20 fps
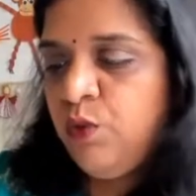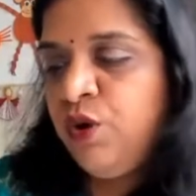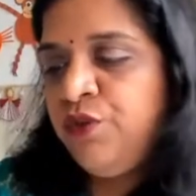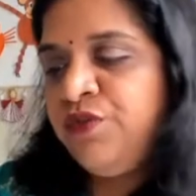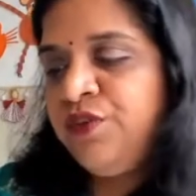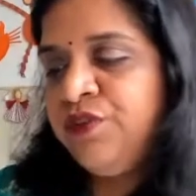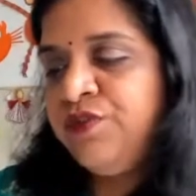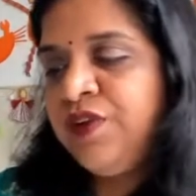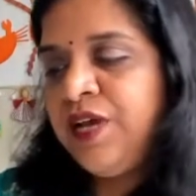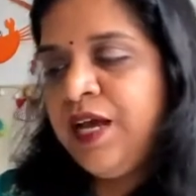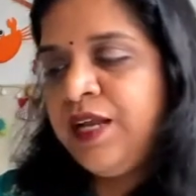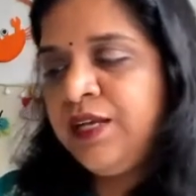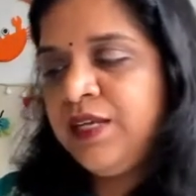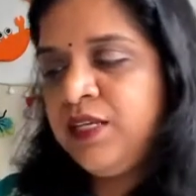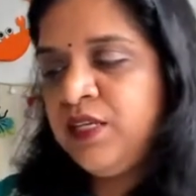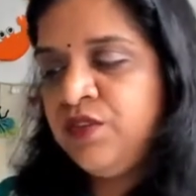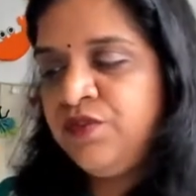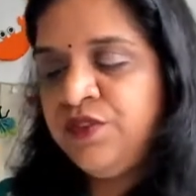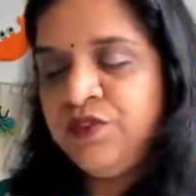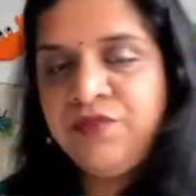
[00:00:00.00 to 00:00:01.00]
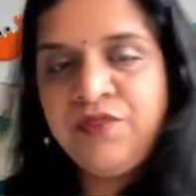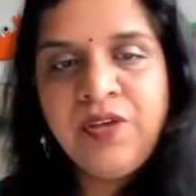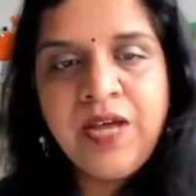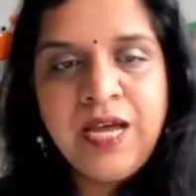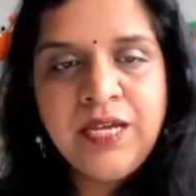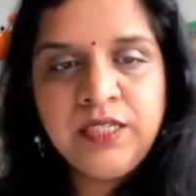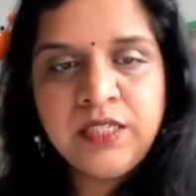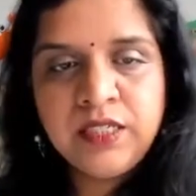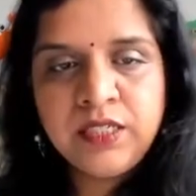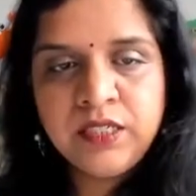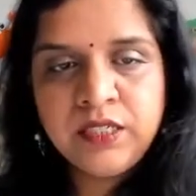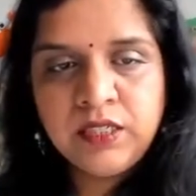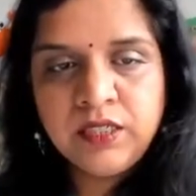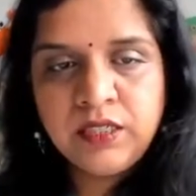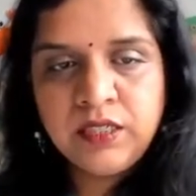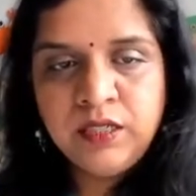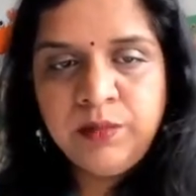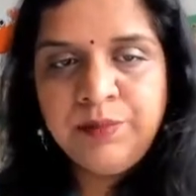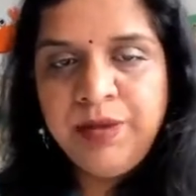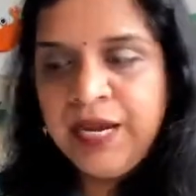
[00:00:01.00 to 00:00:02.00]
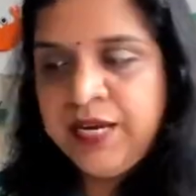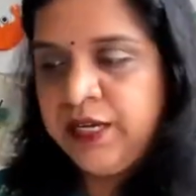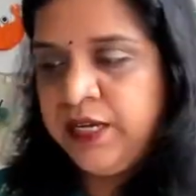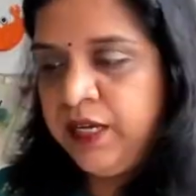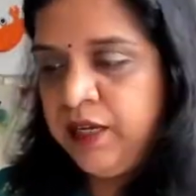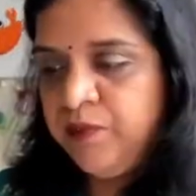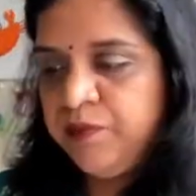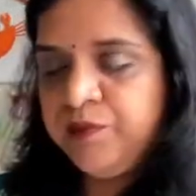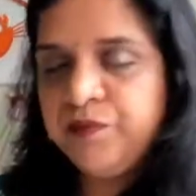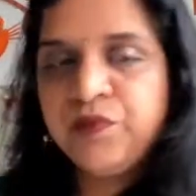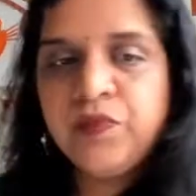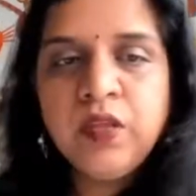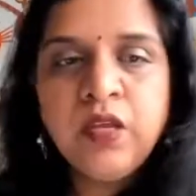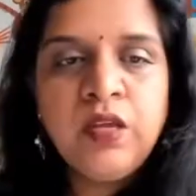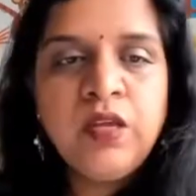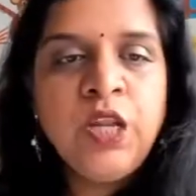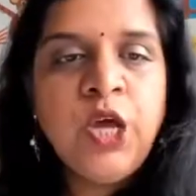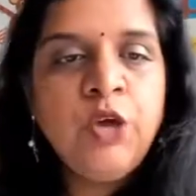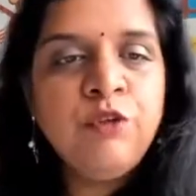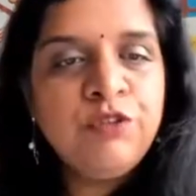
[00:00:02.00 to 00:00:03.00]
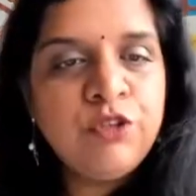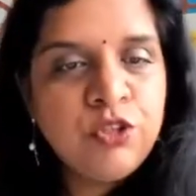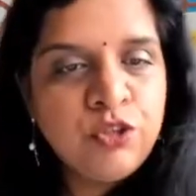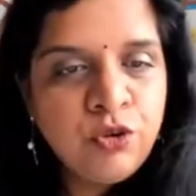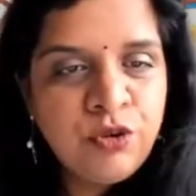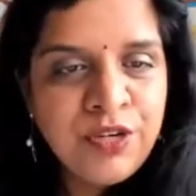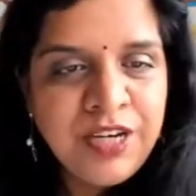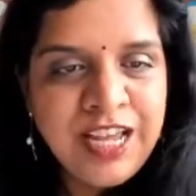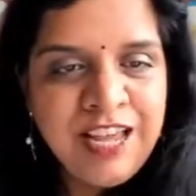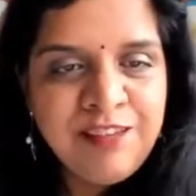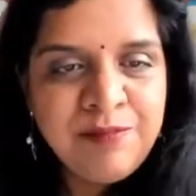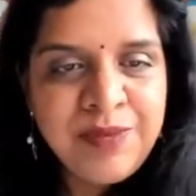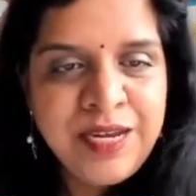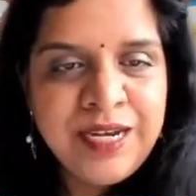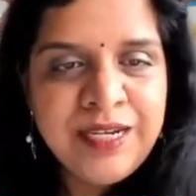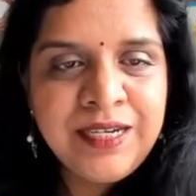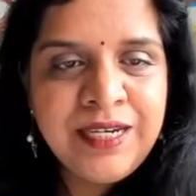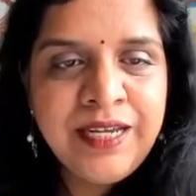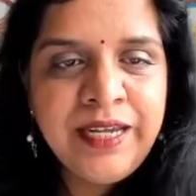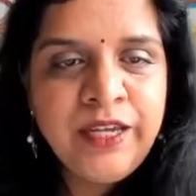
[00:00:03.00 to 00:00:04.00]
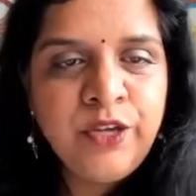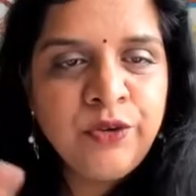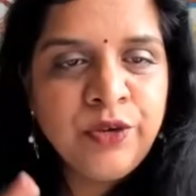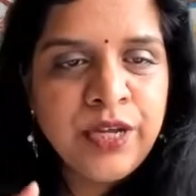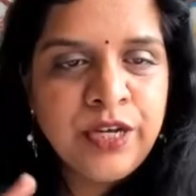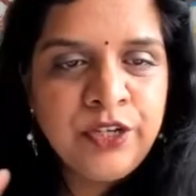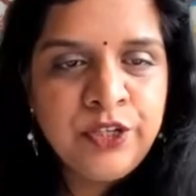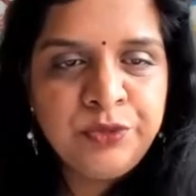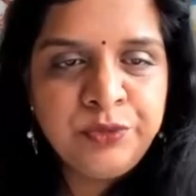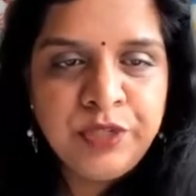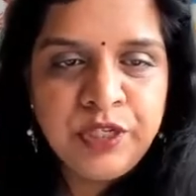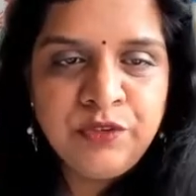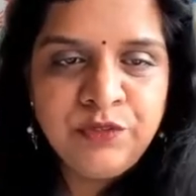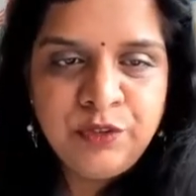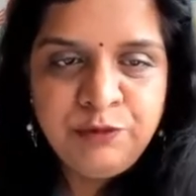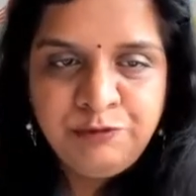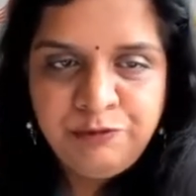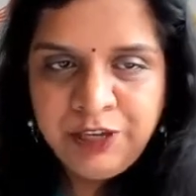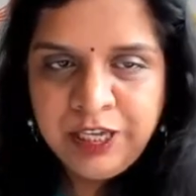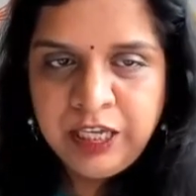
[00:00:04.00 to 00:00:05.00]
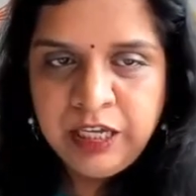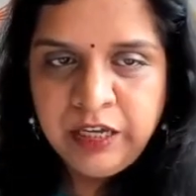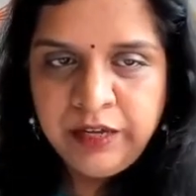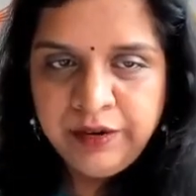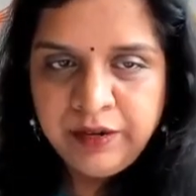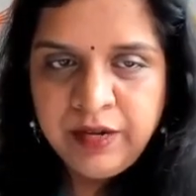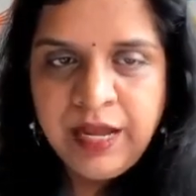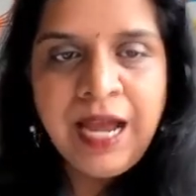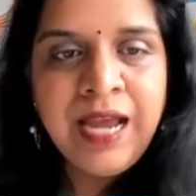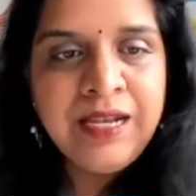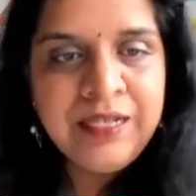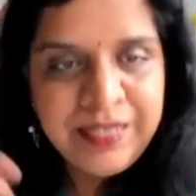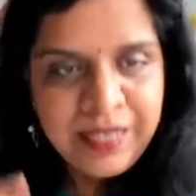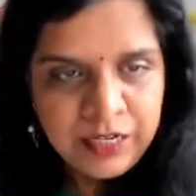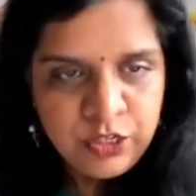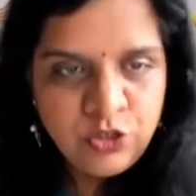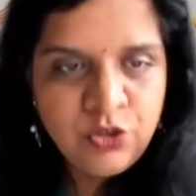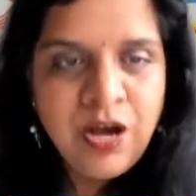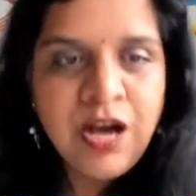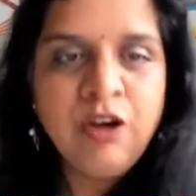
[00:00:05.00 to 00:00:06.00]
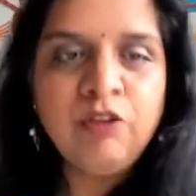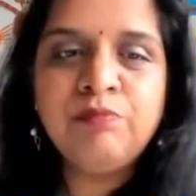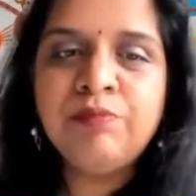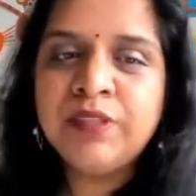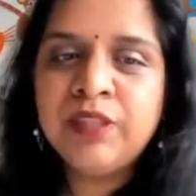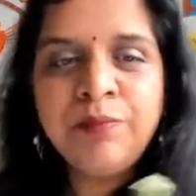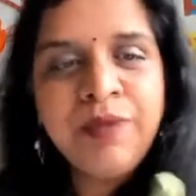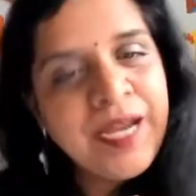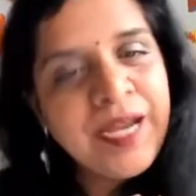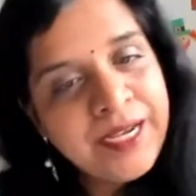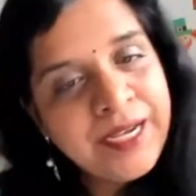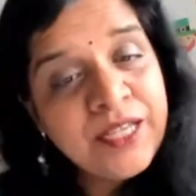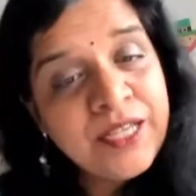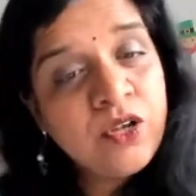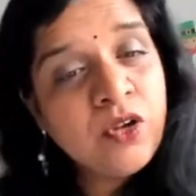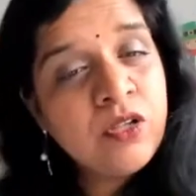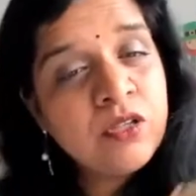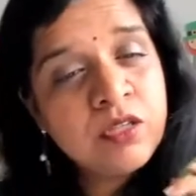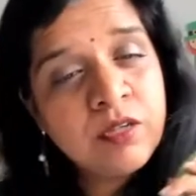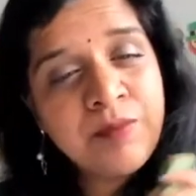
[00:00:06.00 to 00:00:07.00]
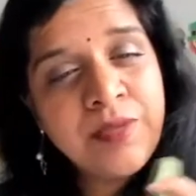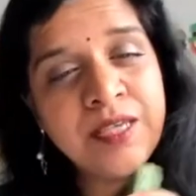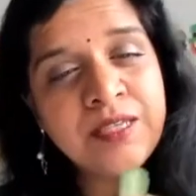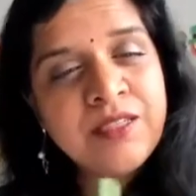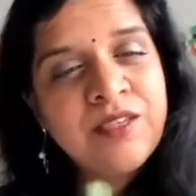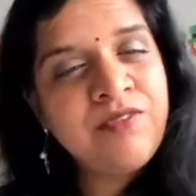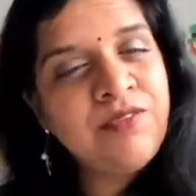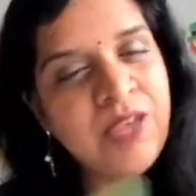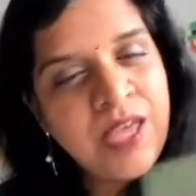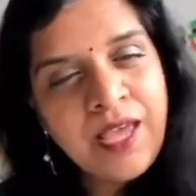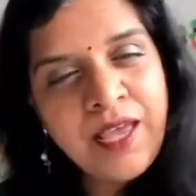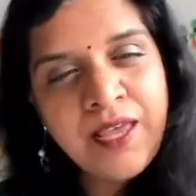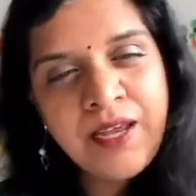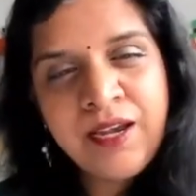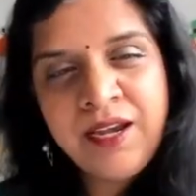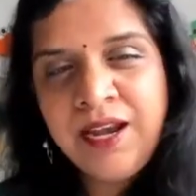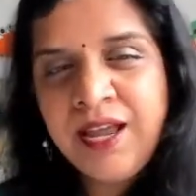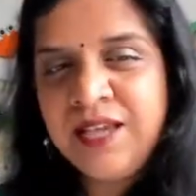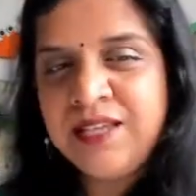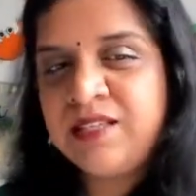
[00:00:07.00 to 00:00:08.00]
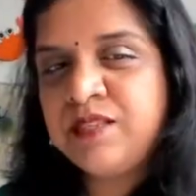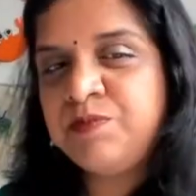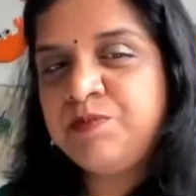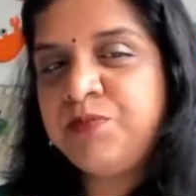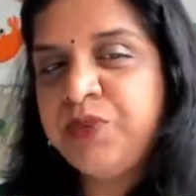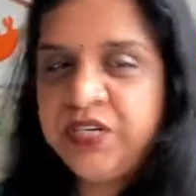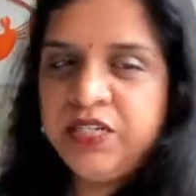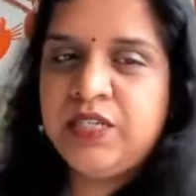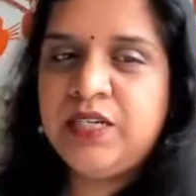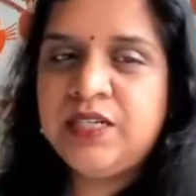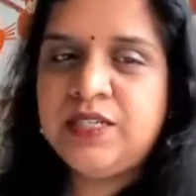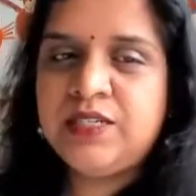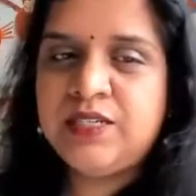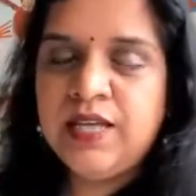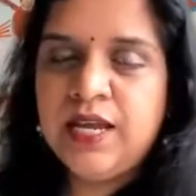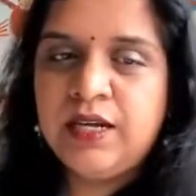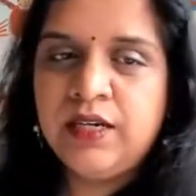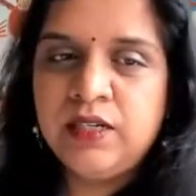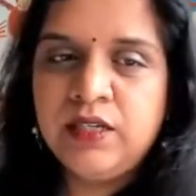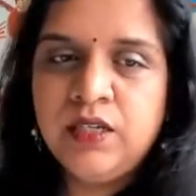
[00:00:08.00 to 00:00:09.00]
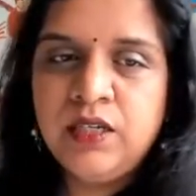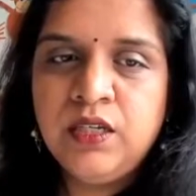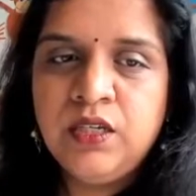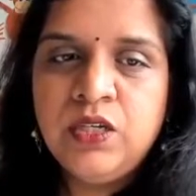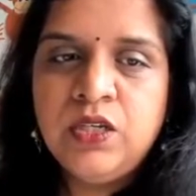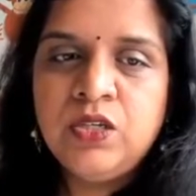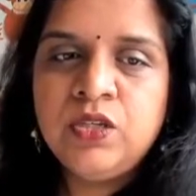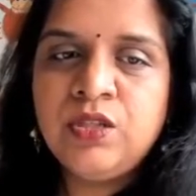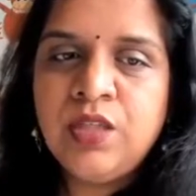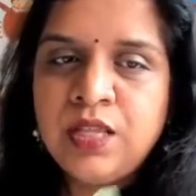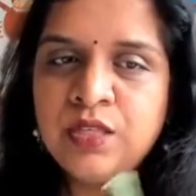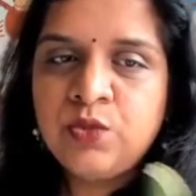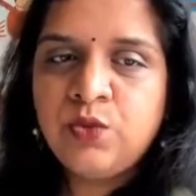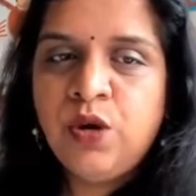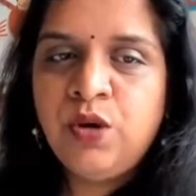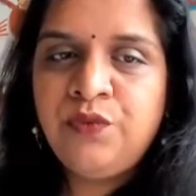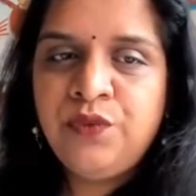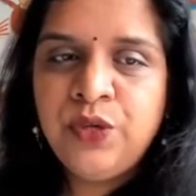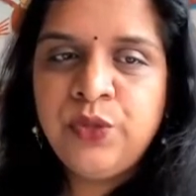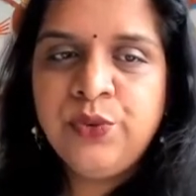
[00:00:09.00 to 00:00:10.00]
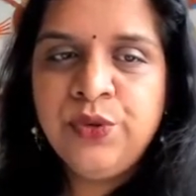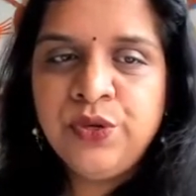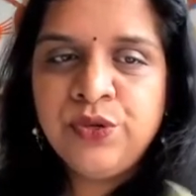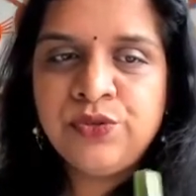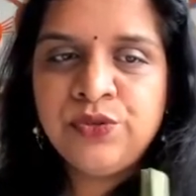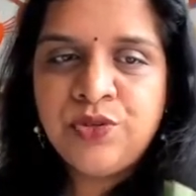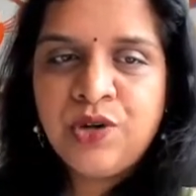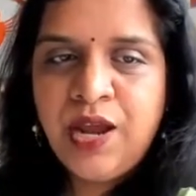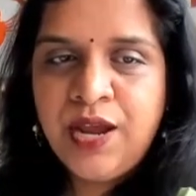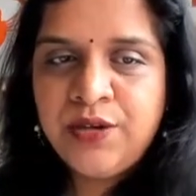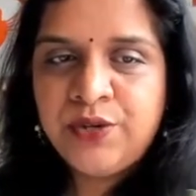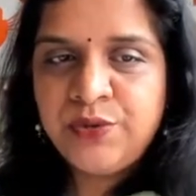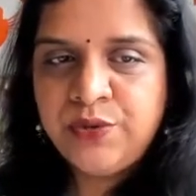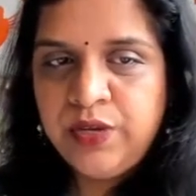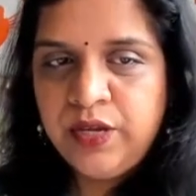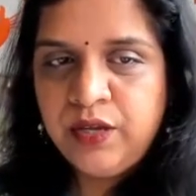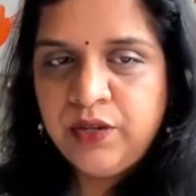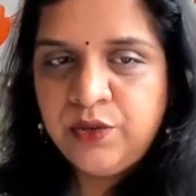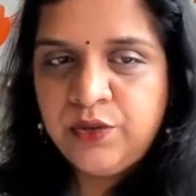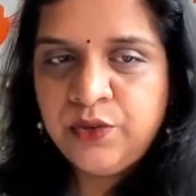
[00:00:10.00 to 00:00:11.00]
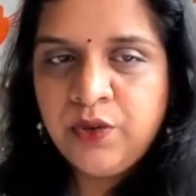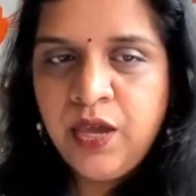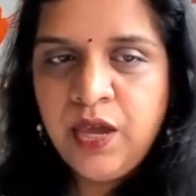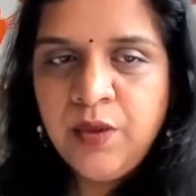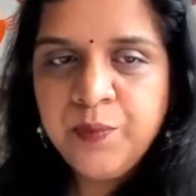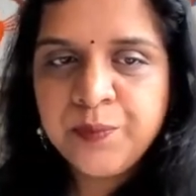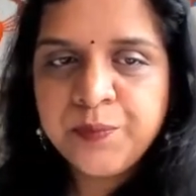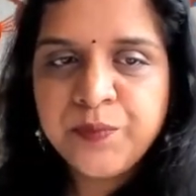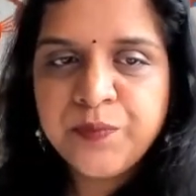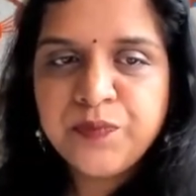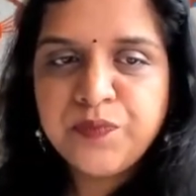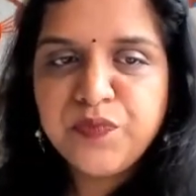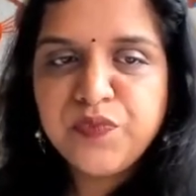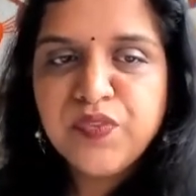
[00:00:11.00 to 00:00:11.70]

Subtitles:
What we've done is we've cut bhendi. Now if you don't have bhendi, you can do it with finger. I'll tell you how. But the bhendi also makes a very nice pretty design. So that's what we're going to try today. Okay.